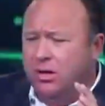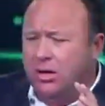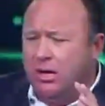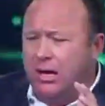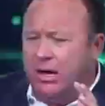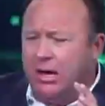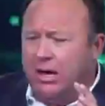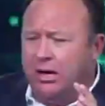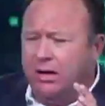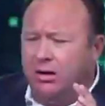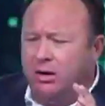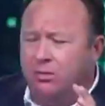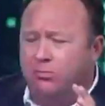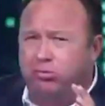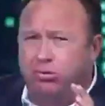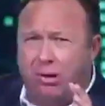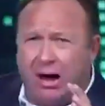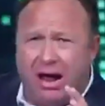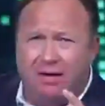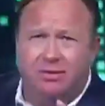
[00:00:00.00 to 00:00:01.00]

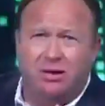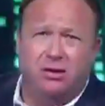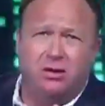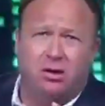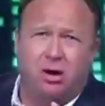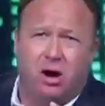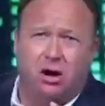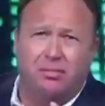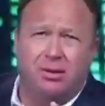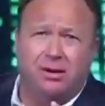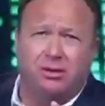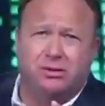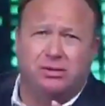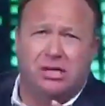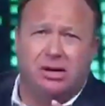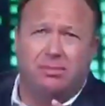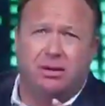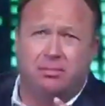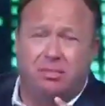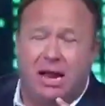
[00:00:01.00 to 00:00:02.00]
private in the Army or
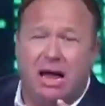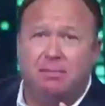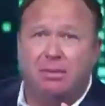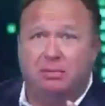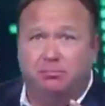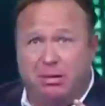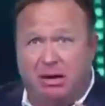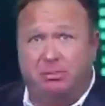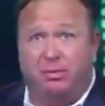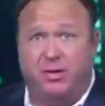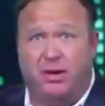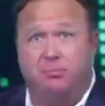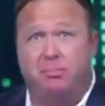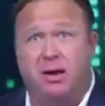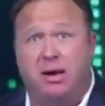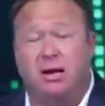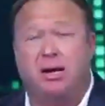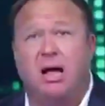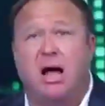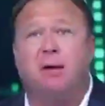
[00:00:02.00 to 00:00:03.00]
something, but I mean people that have
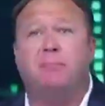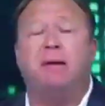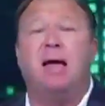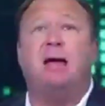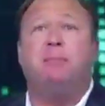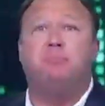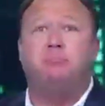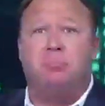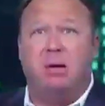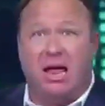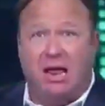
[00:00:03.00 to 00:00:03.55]
been in combat,